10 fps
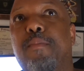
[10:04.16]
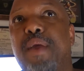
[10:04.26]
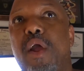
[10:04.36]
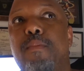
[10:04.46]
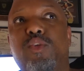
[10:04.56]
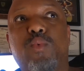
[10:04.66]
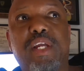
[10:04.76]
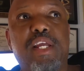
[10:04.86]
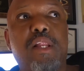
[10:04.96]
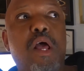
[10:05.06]
to compare
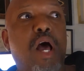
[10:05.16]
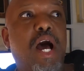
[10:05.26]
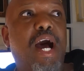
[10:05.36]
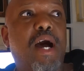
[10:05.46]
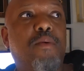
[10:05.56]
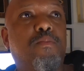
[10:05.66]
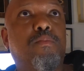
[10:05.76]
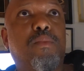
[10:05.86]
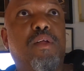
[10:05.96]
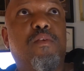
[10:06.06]
between uh,
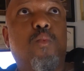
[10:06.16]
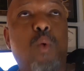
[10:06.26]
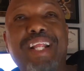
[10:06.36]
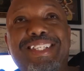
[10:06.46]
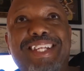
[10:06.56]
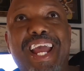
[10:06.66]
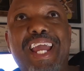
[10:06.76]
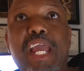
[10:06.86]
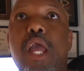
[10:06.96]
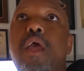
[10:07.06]

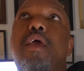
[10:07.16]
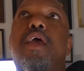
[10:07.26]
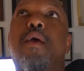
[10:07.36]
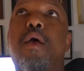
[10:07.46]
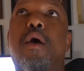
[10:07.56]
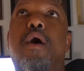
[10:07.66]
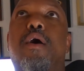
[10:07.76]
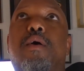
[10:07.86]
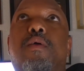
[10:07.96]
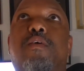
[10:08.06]
Wednesday,
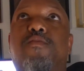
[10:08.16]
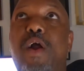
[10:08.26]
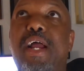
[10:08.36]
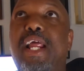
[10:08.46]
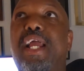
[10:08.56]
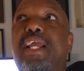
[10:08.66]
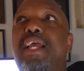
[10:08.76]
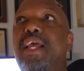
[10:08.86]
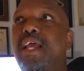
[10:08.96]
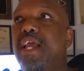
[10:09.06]
Friday,
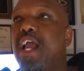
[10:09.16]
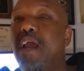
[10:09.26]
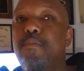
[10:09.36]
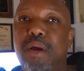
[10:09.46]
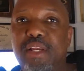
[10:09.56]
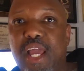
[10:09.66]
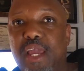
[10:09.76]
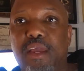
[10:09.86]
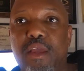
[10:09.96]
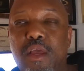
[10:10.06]
and
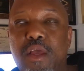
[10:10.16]
Monday,